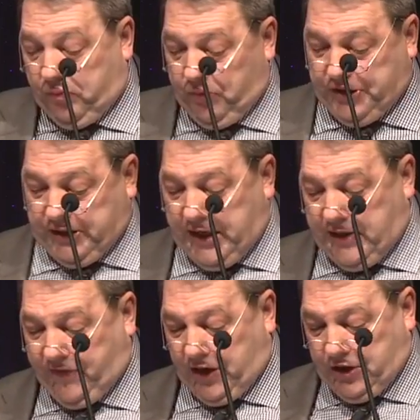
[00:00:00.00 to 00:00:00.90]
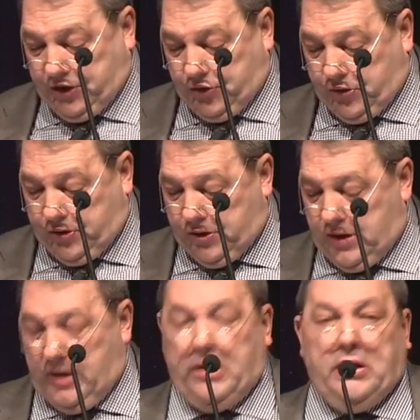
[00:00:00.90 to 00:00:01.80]
Recently, they've done it to
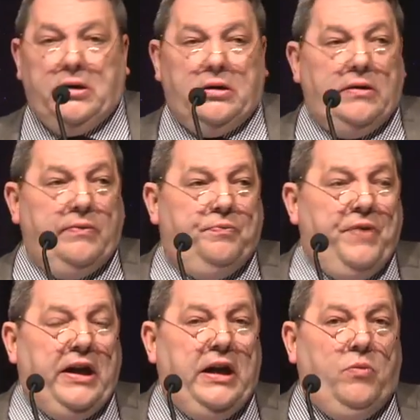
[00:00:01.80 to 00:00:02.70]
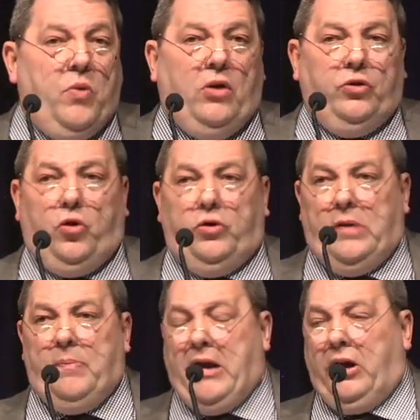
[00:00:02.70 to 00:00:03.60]
a very well-known
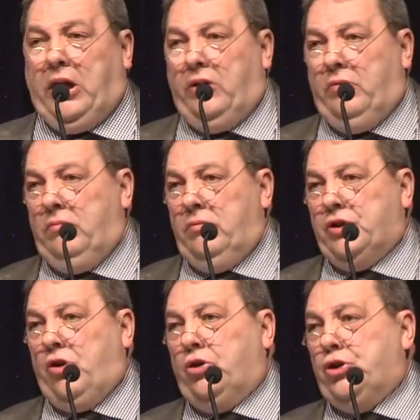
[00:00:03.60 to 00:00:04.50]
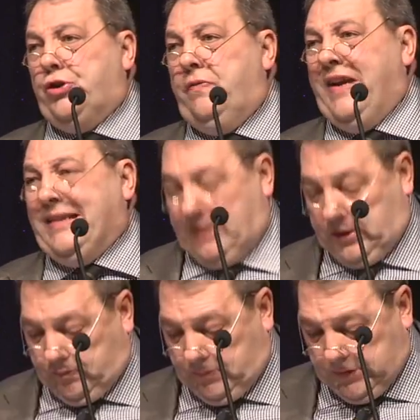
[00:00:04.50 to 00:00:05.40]
American-Scottish
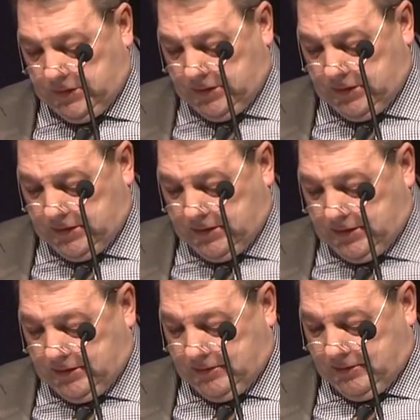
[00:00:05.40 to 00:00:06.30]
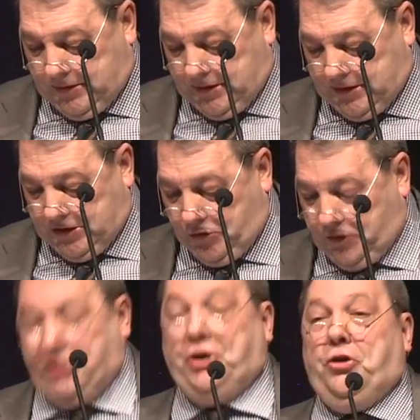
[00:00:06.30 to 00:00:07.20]
investor who
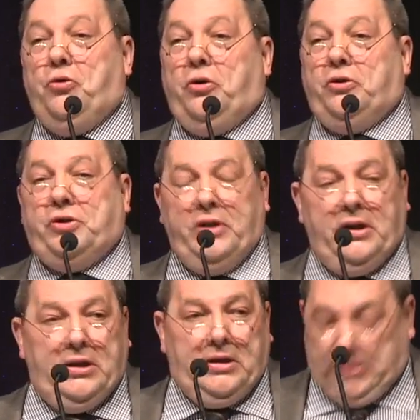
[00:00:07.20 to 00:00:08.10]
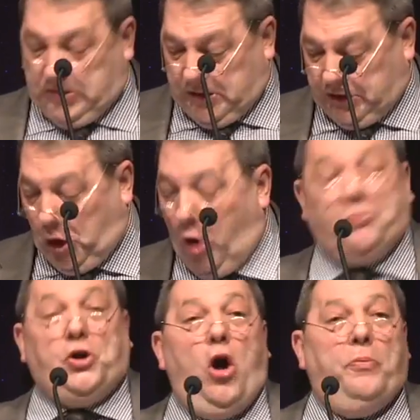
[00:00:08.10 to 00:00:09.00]
has secured a
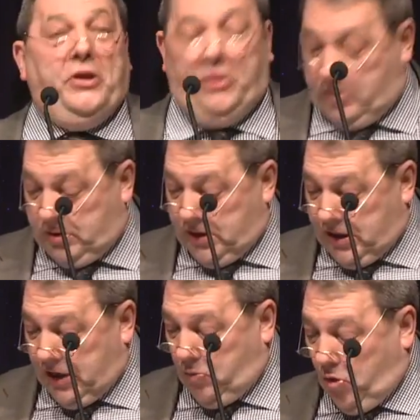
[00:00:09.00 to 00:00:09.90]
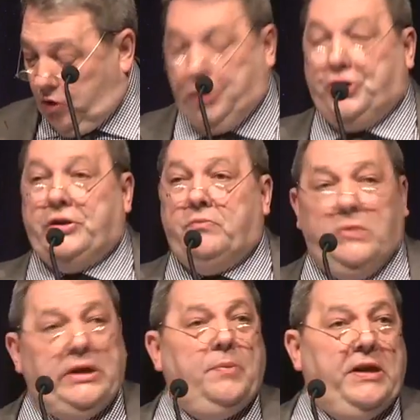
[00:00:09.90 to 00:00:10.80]
top job in Washington,
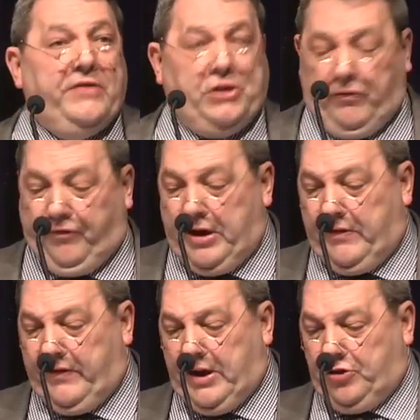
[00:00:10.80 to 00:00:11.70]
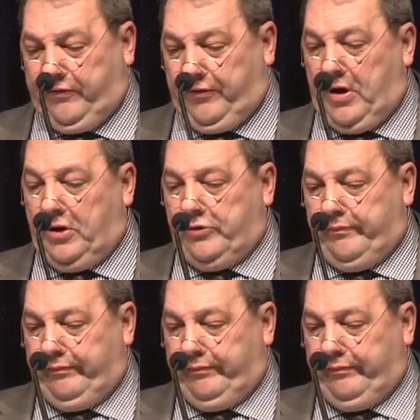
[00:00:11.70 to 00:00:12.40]
and I believe he's a good friend of Nigel Farage.